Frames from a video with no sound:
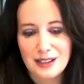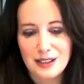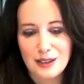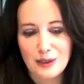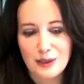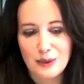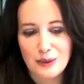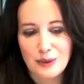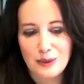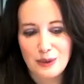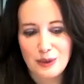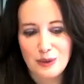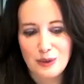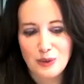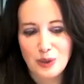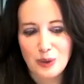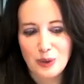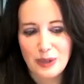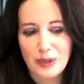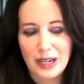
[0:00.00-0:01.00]
you
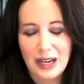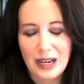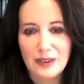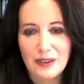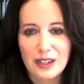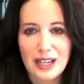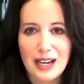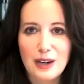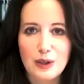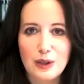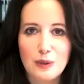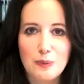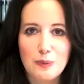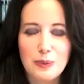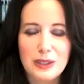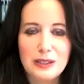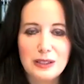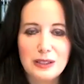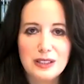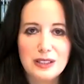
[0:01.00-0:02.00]
don't have
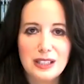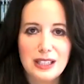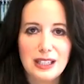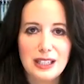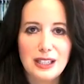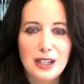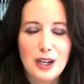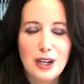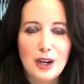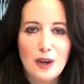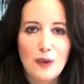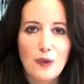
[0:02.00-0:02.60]
accountability